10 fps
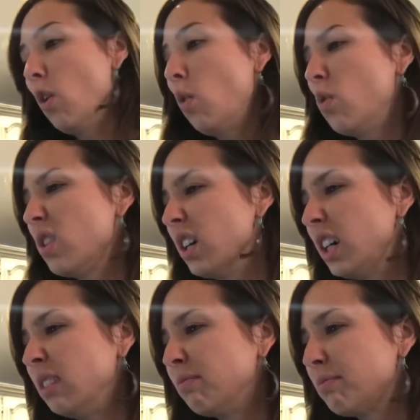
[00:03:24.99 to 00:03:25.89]

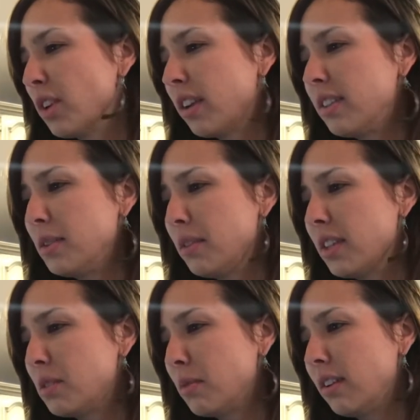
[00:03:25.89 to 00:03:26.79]
or I'm trying to see what
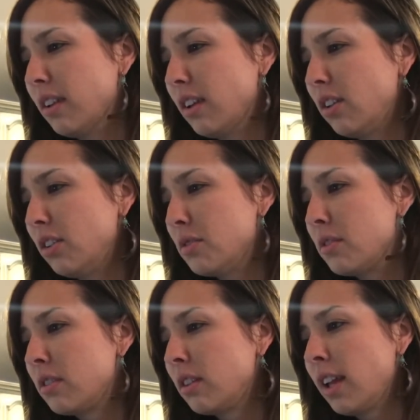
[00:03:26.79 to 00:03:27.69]
this one
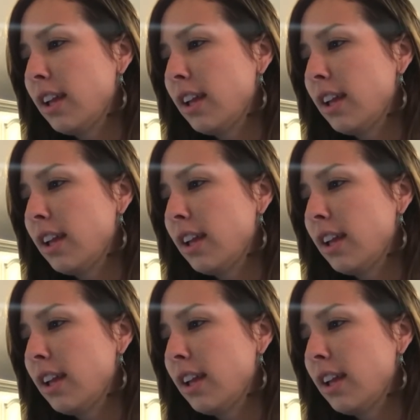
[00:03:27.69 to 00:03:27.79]
includes.